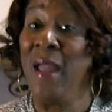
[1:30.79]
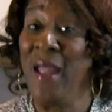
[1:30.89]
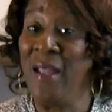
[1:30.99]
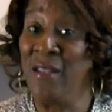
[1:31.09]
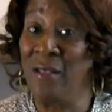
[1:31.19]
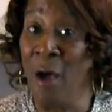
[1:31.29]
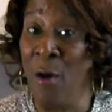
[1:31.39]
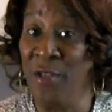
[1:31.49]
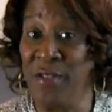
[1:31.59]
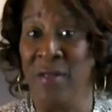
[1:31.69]

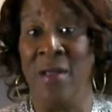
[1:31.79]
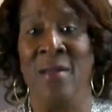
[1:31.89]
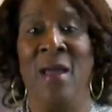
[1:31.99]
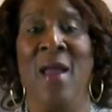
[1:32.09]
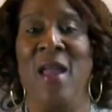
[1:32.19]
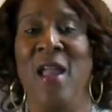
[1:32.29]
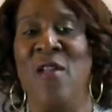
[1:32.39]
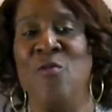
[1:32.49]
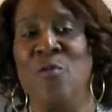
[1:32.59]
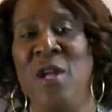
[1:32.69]
exhausted
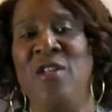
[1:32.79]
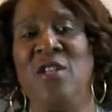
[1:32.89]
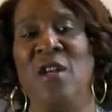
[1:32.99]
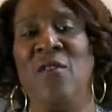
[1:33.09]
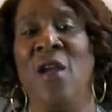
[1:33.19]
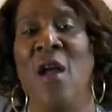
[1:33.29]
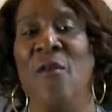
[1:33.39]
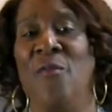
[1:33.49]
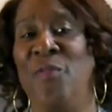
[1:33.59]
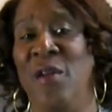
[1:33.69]
in reaching
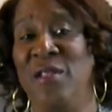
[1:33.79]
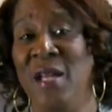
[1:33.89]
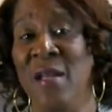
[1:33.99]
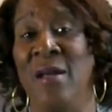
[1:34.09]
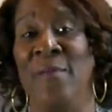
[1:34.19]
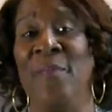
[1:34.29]
the tenant